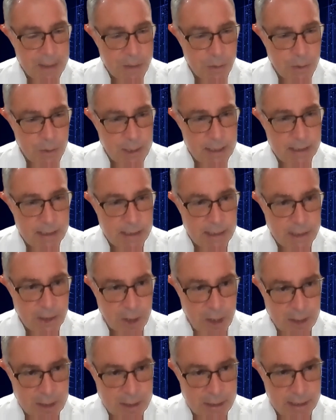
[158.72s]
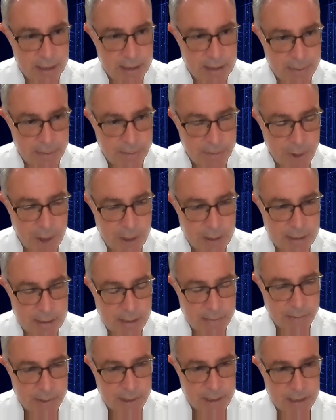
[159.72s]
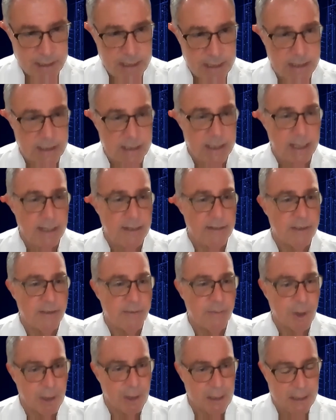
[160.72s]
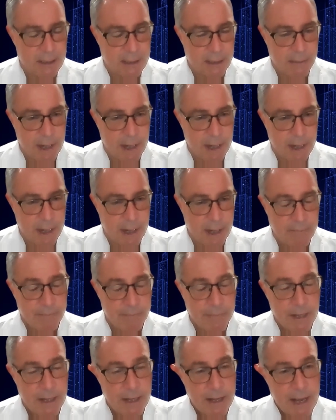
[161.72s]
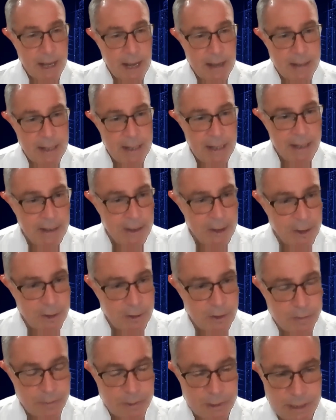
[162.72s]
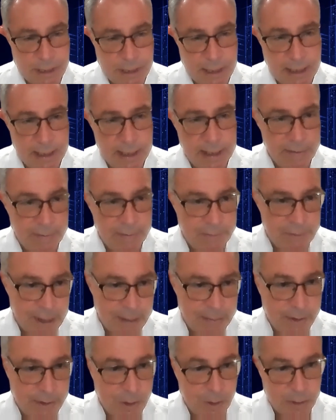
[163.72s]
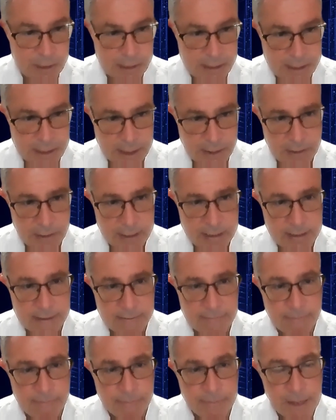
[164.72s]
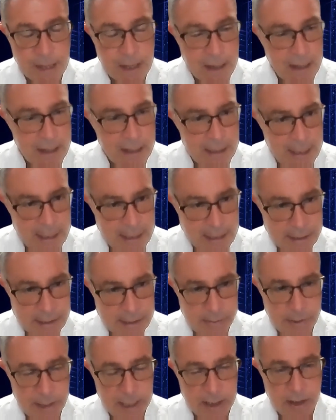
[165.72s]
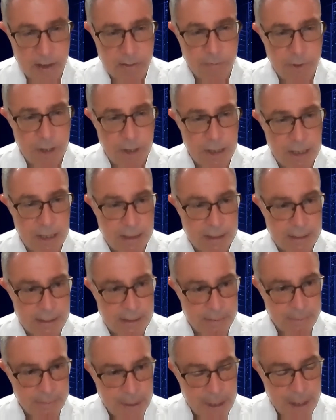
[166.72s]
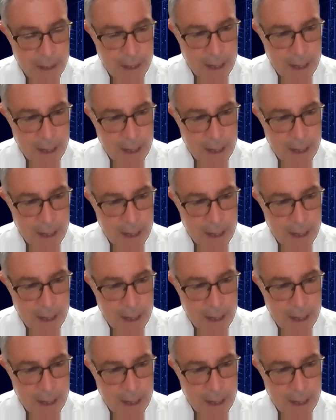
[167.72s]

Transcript: as well as the toxic substances in smokeless tobacco. And they include particularly vapes or e-cigarettes, heated tobacco products,